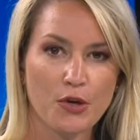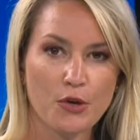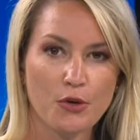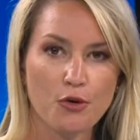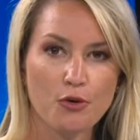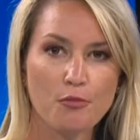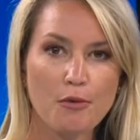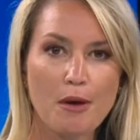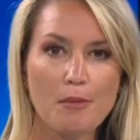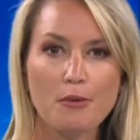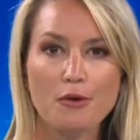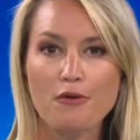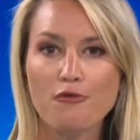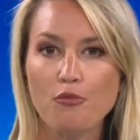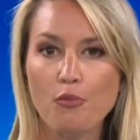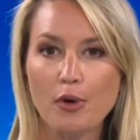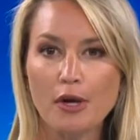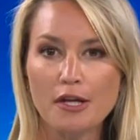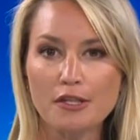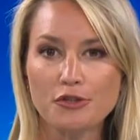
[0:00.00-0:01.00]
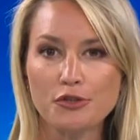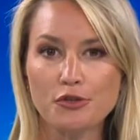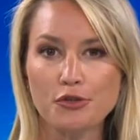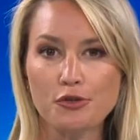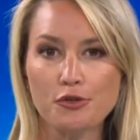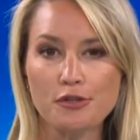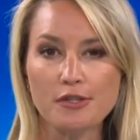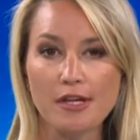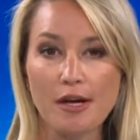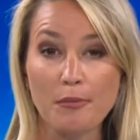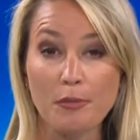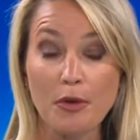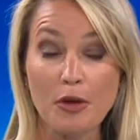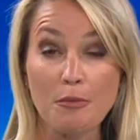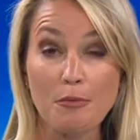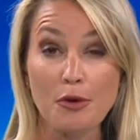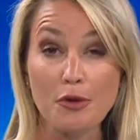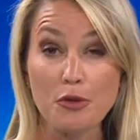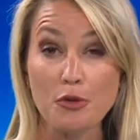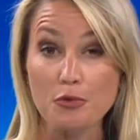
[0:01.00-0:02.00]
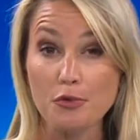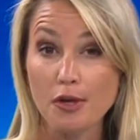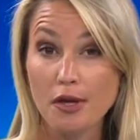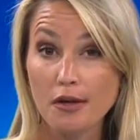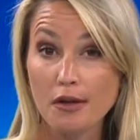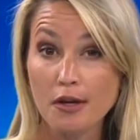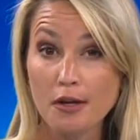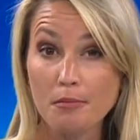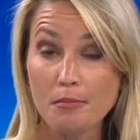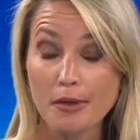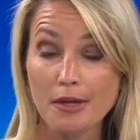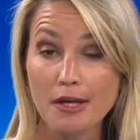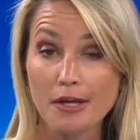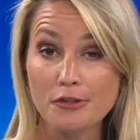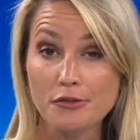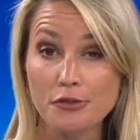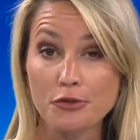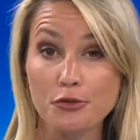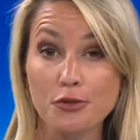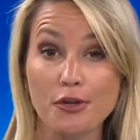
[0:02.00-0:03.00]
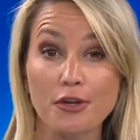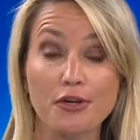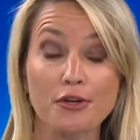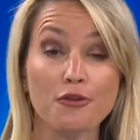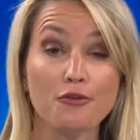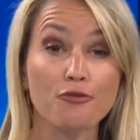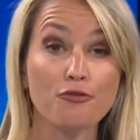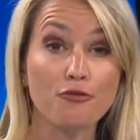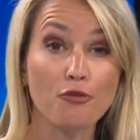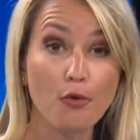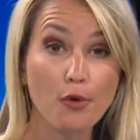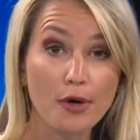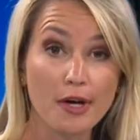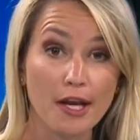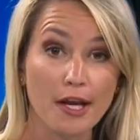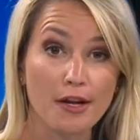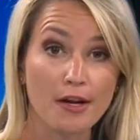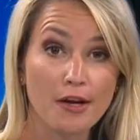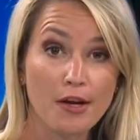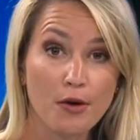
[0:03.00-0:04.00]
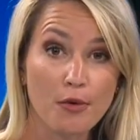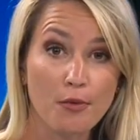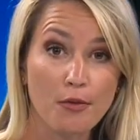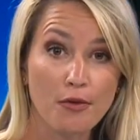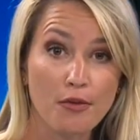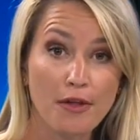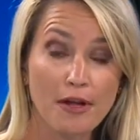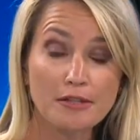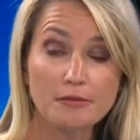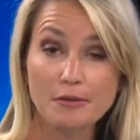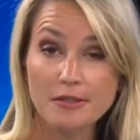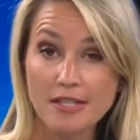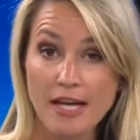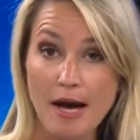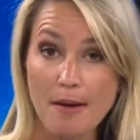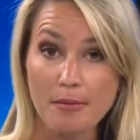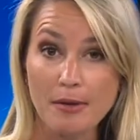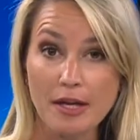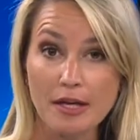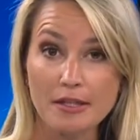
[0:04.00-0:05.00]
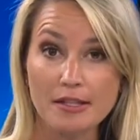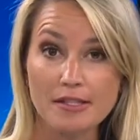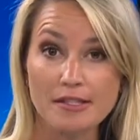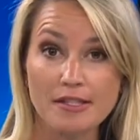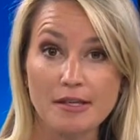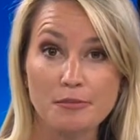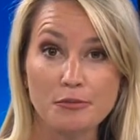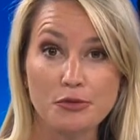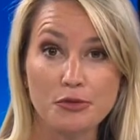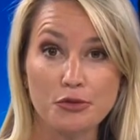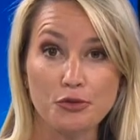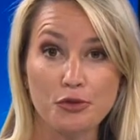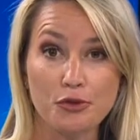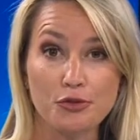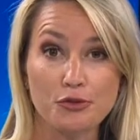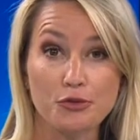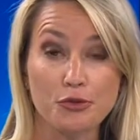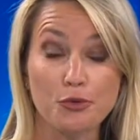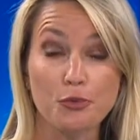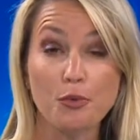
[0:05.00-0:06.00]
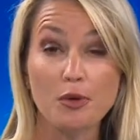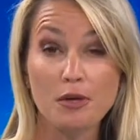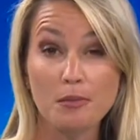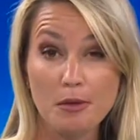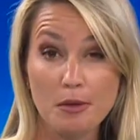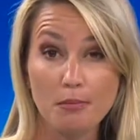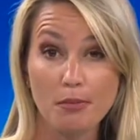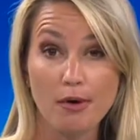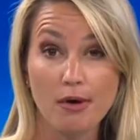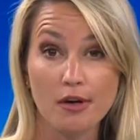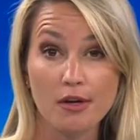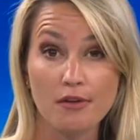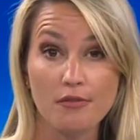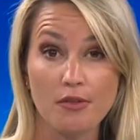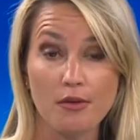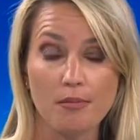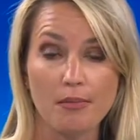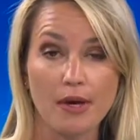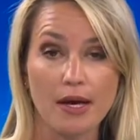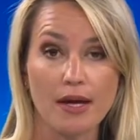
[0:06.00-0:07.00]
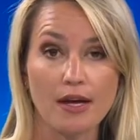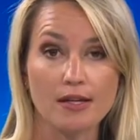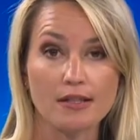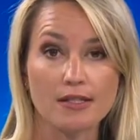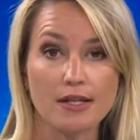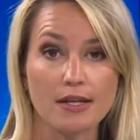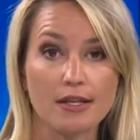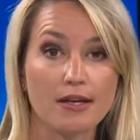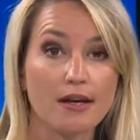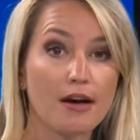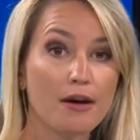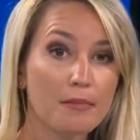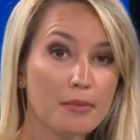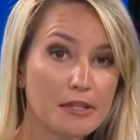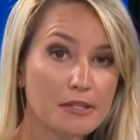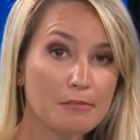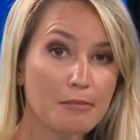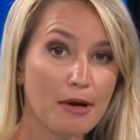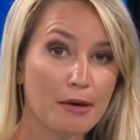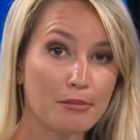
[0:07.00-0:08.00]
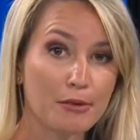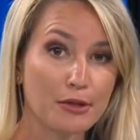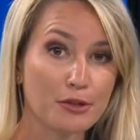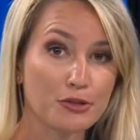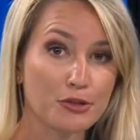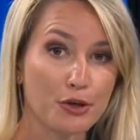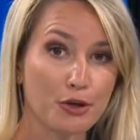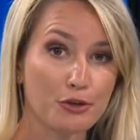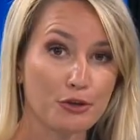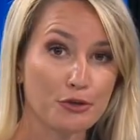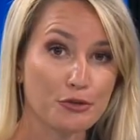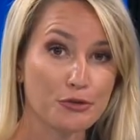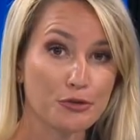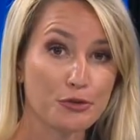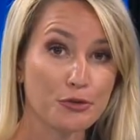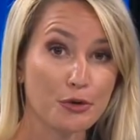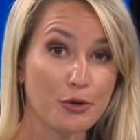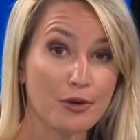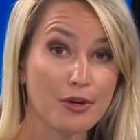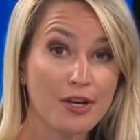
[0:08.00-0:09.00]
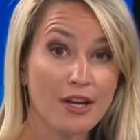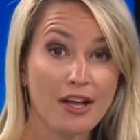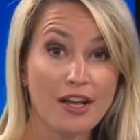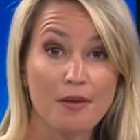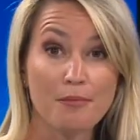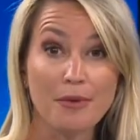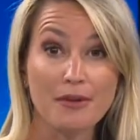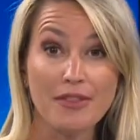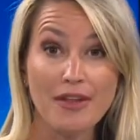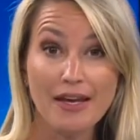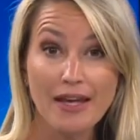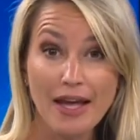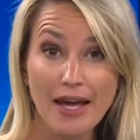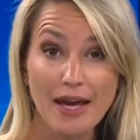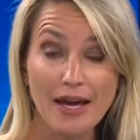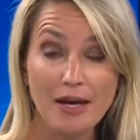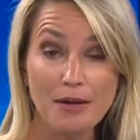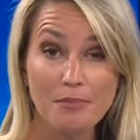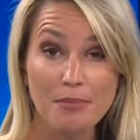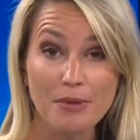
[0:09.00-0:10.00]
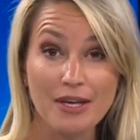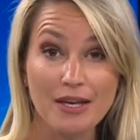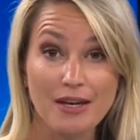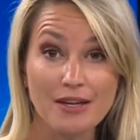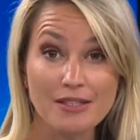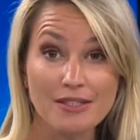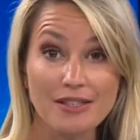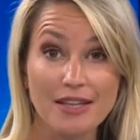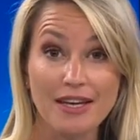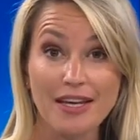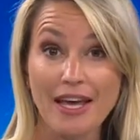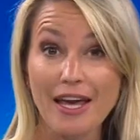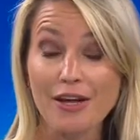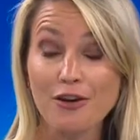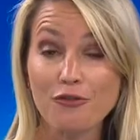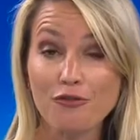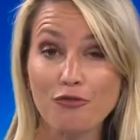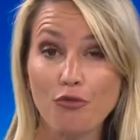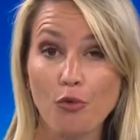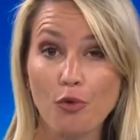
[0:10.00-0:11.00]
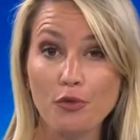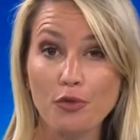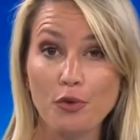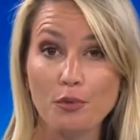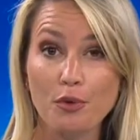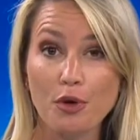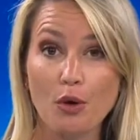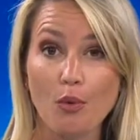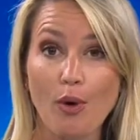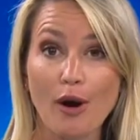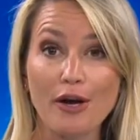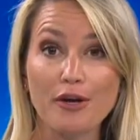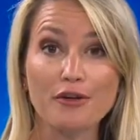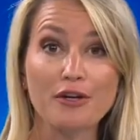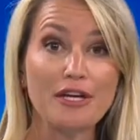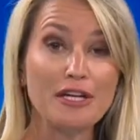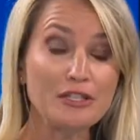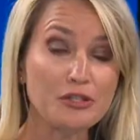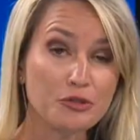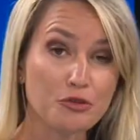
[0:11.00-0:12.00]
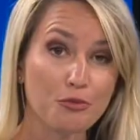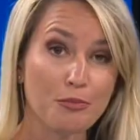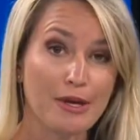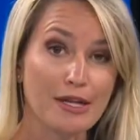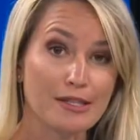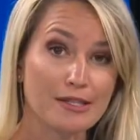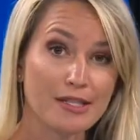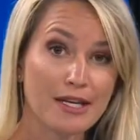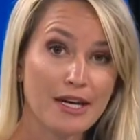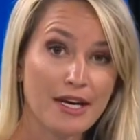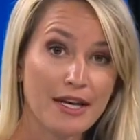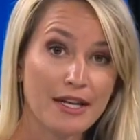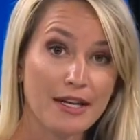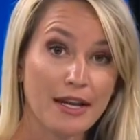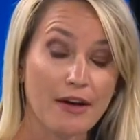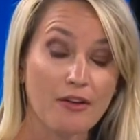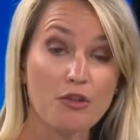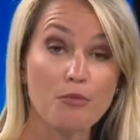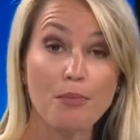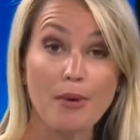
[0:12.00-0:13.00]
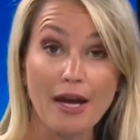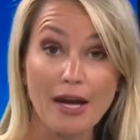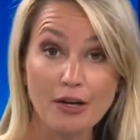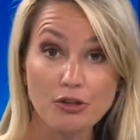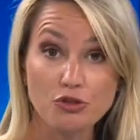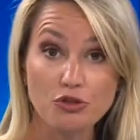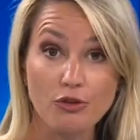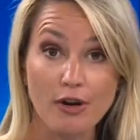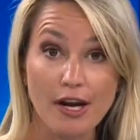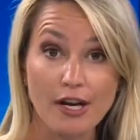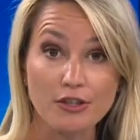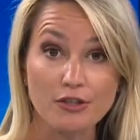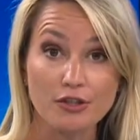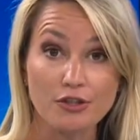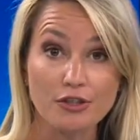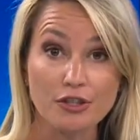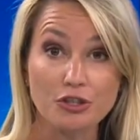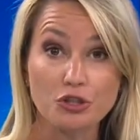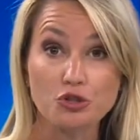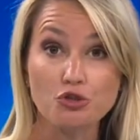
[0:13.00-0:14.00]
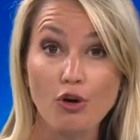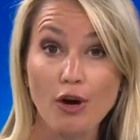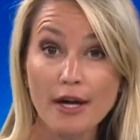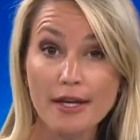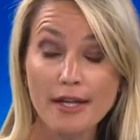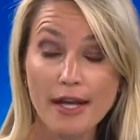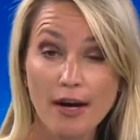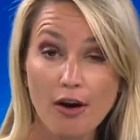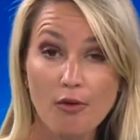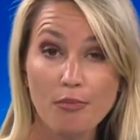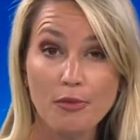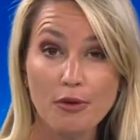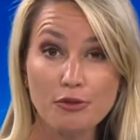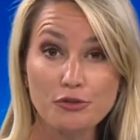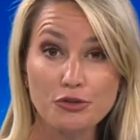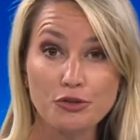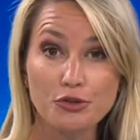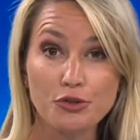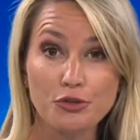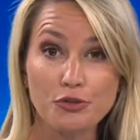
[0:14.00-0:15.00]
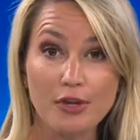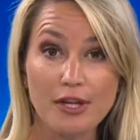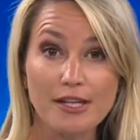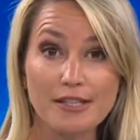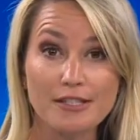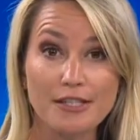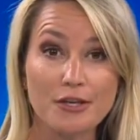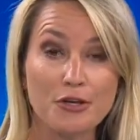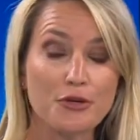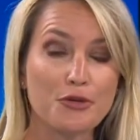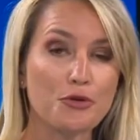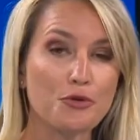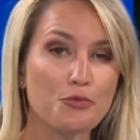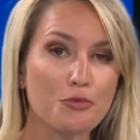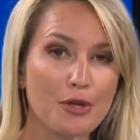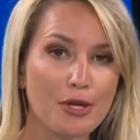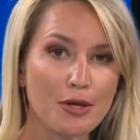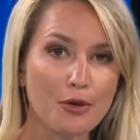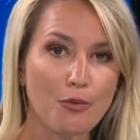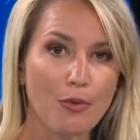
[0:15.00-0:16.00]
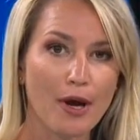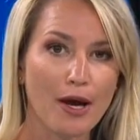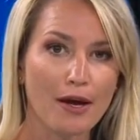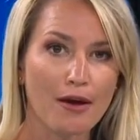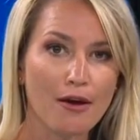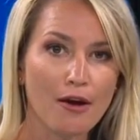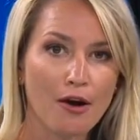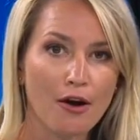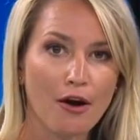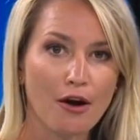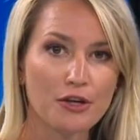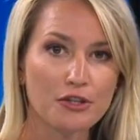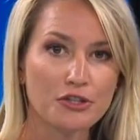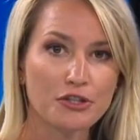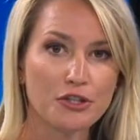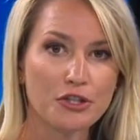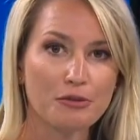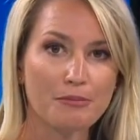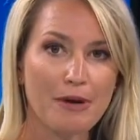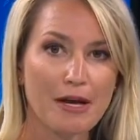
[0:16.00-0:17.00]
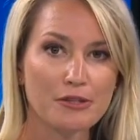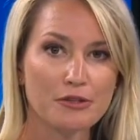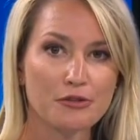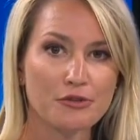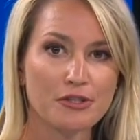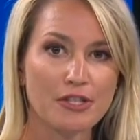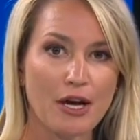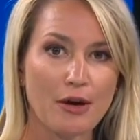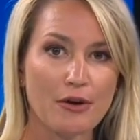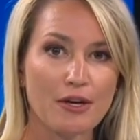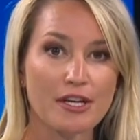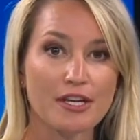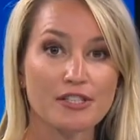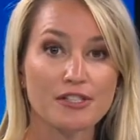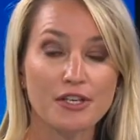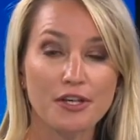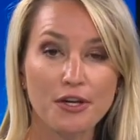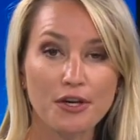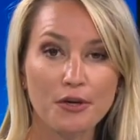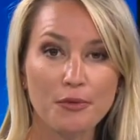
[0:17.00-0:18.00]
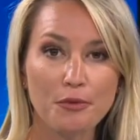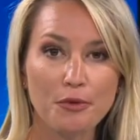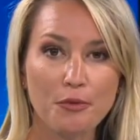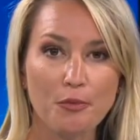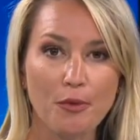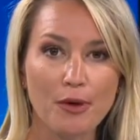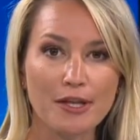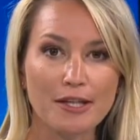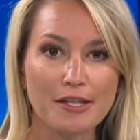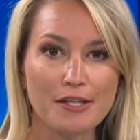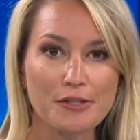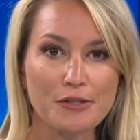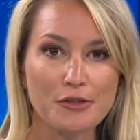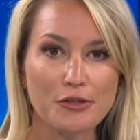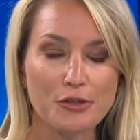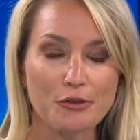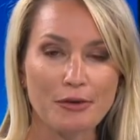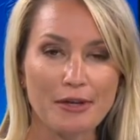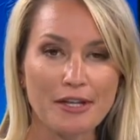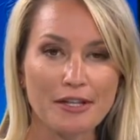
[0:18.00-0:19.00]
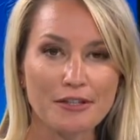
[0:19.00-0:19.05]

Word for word: Well, maybe you've wanted to do something, but you couldn't because you couldn't afford it. Well, that's what's happening to some students who want to be part of the band at Compass Public Charter School, but they can't because they can't afford the required instruments. Now, the band director is trying to help those students in a unique way. Our Shira Matsuzawa is here with what he's doing.